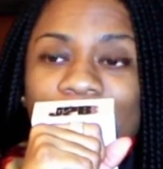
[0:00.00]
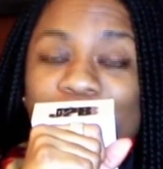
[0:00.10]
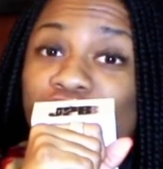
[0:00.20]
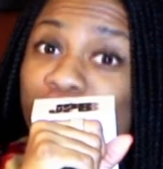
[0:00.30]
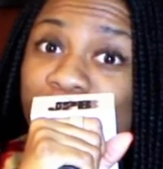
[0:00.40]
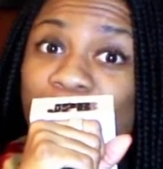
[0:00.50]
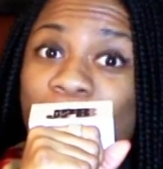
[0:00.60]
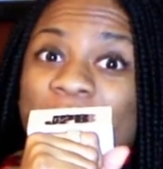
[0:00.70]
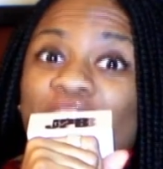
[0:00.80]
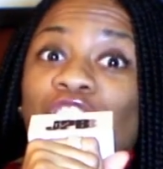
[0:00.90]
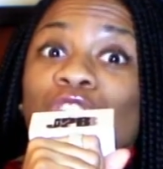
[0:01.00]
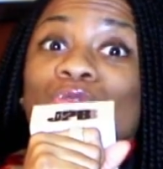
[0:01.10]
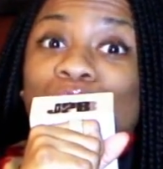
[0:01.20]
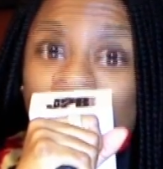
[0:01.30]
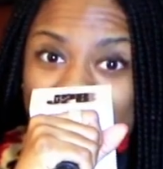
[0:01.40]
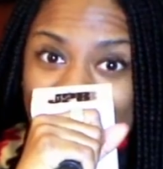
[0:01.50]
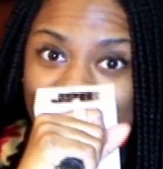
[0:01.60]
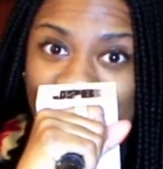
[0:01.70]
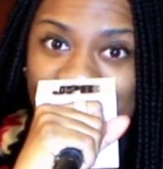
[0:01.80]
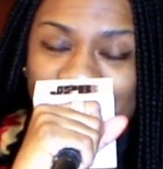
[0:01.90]
serves for my huge
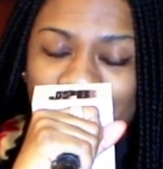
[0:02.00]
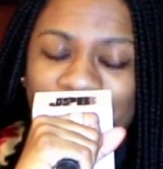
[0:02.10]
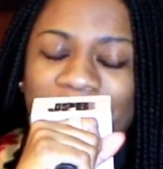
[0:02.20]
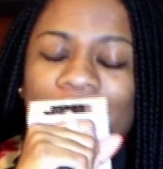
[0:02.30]
imagination.